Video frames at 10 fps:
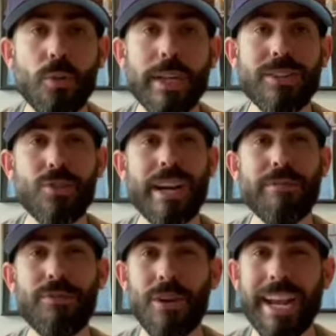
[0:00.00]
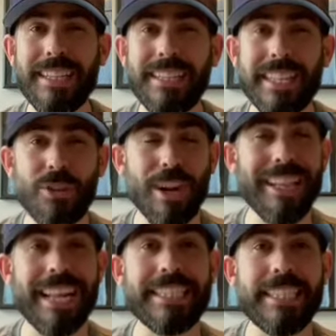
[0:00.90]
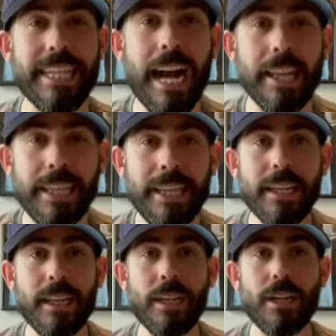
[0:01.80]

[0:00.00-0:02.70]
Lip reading: with great friends and great Laziali.